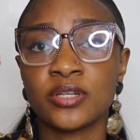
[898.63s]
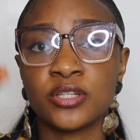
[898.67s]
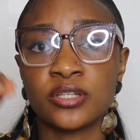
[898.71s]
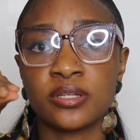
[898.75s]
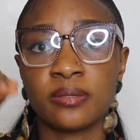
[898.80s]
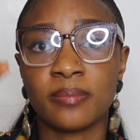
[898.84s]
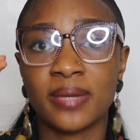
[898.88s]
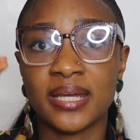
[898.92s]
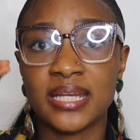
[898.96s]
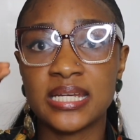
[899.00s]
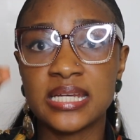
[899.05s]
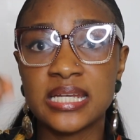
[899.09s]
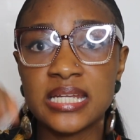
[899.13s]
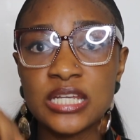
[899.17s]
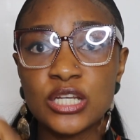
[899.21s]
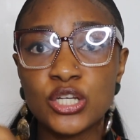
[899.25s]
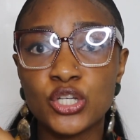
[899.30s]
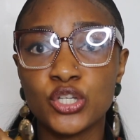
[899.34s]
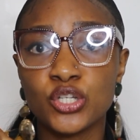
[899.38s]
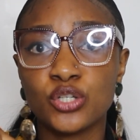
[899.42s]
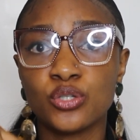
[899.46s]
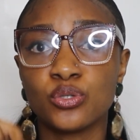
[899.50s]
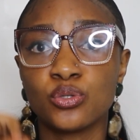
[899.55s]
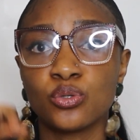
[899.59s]
they might
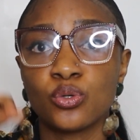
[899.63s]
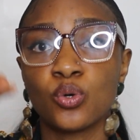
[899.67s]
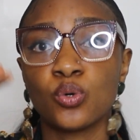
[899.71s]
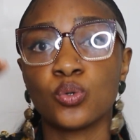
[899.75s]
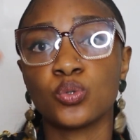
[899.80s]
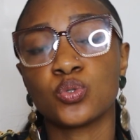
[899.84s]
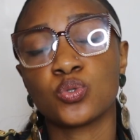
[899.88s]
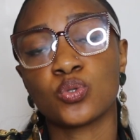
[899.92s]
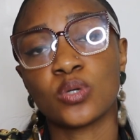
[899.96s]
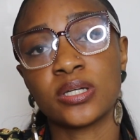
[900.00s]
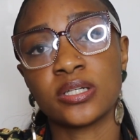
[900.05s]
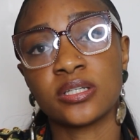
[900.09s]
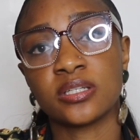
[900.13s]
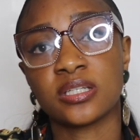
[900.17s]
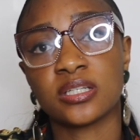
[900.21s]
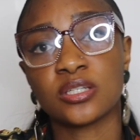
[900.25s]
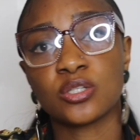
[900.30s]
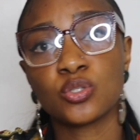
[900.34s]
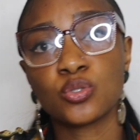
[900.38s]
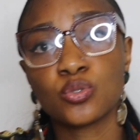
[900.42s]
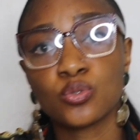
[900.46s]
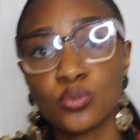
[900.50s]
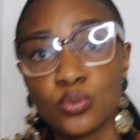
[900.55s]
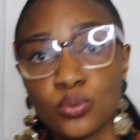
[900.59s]
need you to go to another
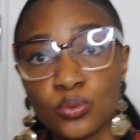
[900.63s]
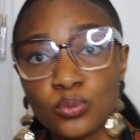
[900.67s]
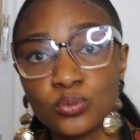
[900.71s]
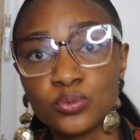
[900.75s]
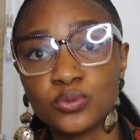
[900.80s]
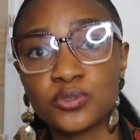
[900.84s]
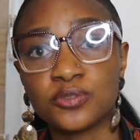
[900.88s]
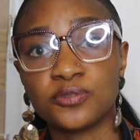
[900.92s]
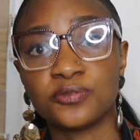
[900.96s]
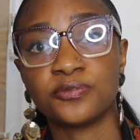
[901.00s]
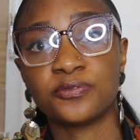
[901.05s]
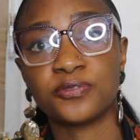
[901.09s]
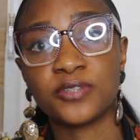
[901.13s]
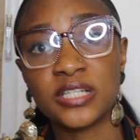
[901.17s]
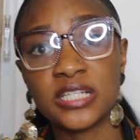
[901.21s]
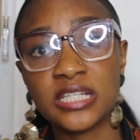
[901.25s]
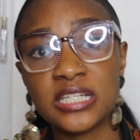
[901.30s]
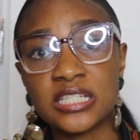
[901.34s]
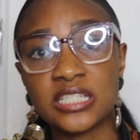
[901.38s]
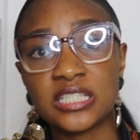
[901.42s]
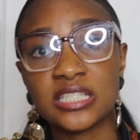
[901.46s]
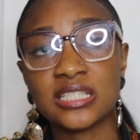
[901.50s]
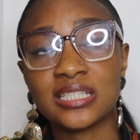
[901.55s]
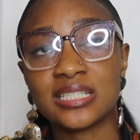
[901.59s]
school to
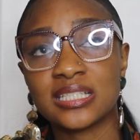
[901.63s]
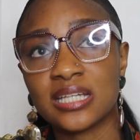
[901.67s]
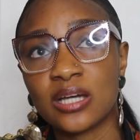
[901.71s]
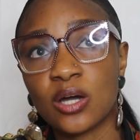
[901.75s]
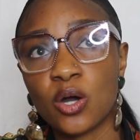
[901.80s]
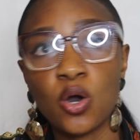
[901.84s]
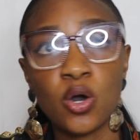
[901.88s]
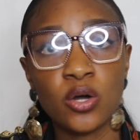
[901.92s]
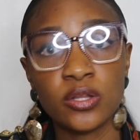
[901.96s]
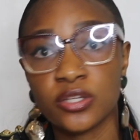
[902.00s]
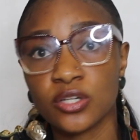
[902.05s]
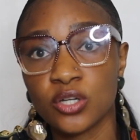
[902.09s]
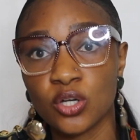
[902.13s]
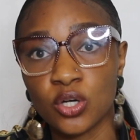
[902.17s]
finish other